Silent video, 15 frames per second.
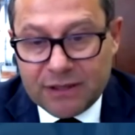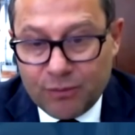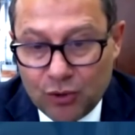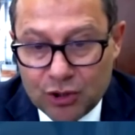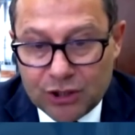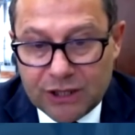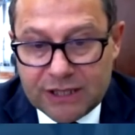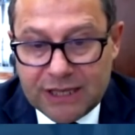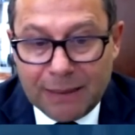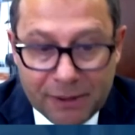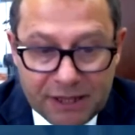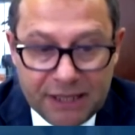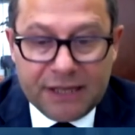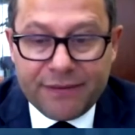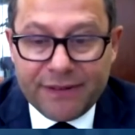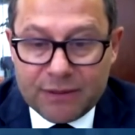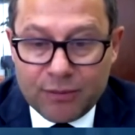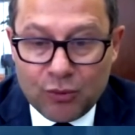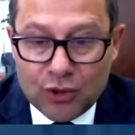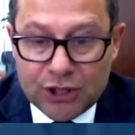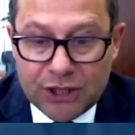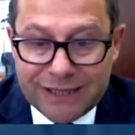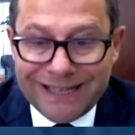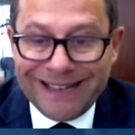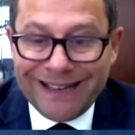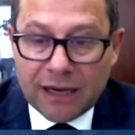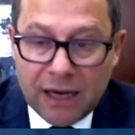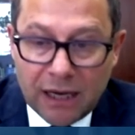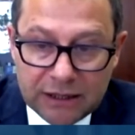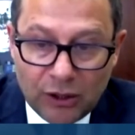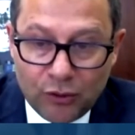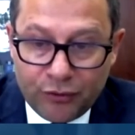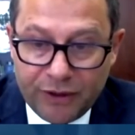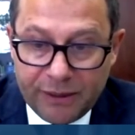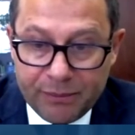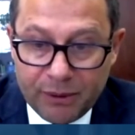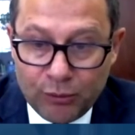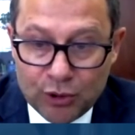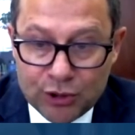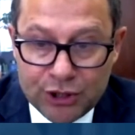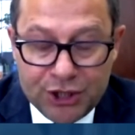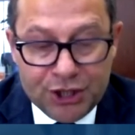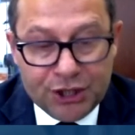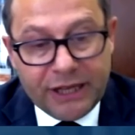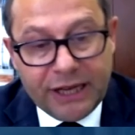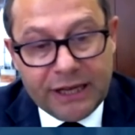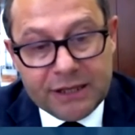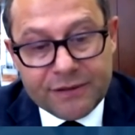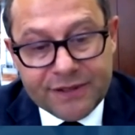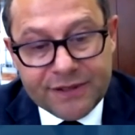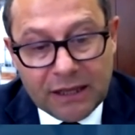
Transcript: to assess and to identify the option